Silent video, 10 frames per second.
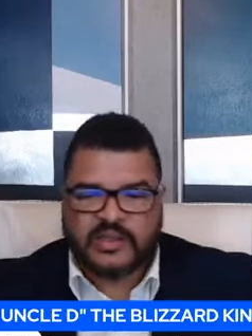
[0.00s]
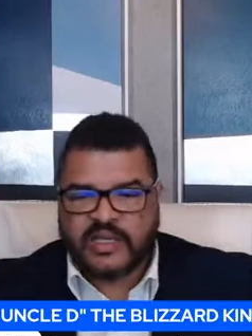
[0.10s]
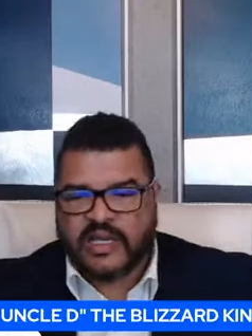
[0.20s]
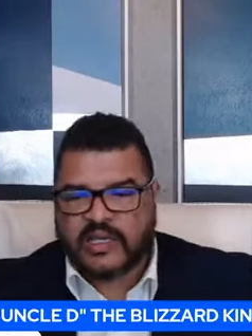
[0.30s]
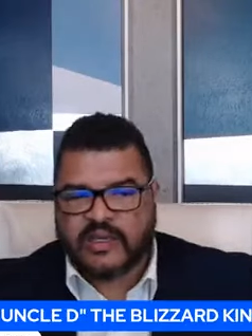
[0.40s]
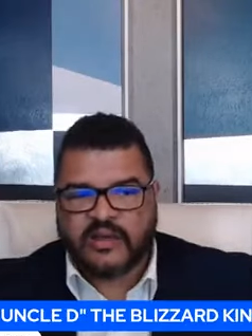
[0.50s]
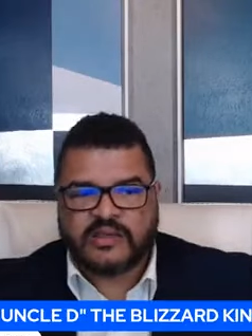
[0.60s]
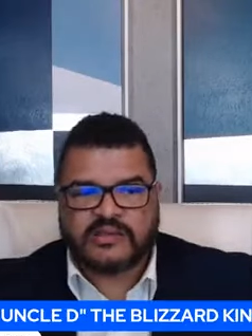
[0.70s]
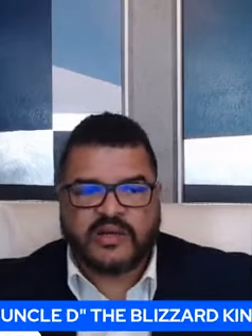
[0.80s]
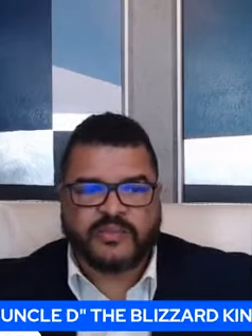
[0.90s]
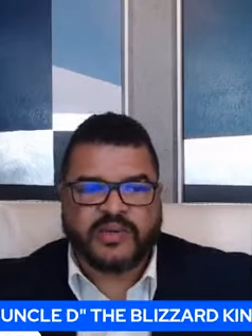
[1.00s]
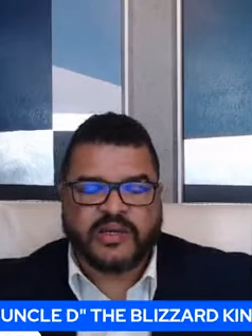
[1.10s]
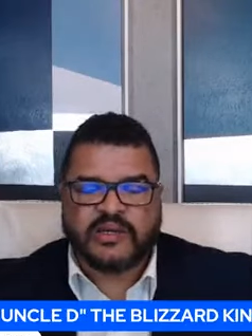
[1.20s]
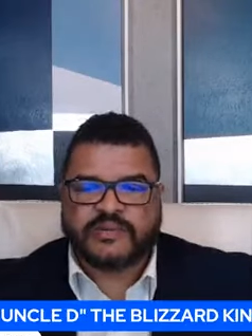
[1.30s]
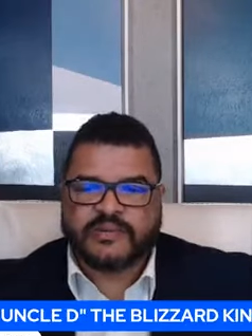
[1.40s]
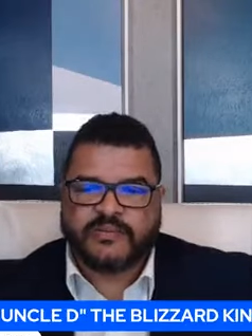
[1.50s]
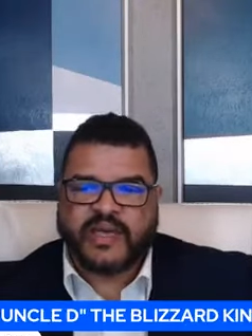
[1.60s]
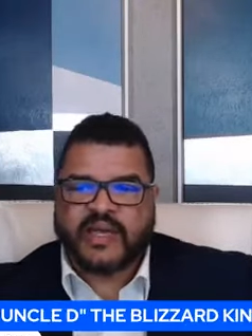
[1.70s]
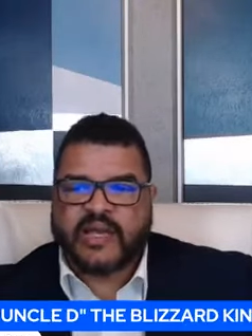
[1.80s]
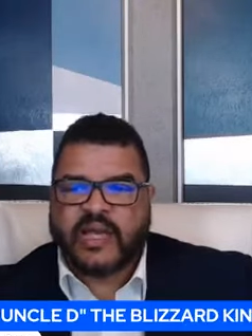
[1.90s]
daycare, he started picking up some
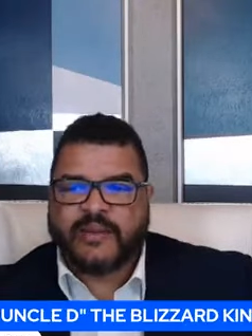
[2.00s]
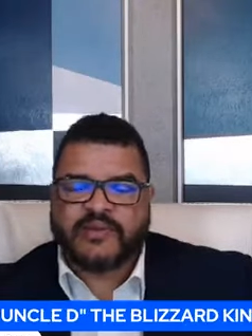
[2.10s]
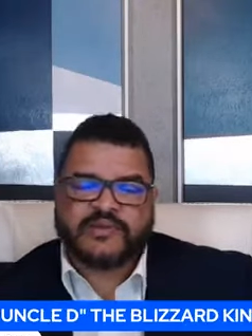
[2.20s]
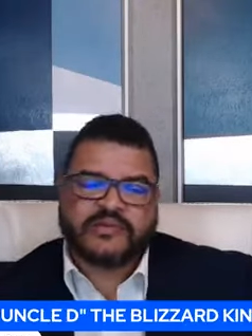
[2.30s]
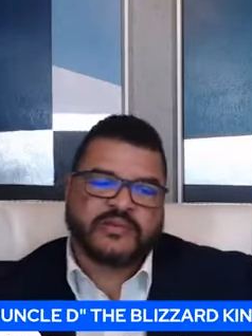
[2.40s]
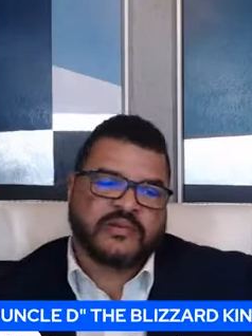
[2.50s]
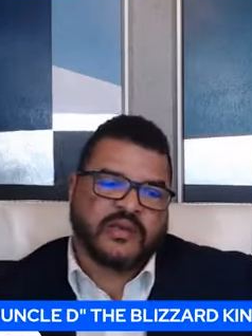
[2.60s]
bad habits.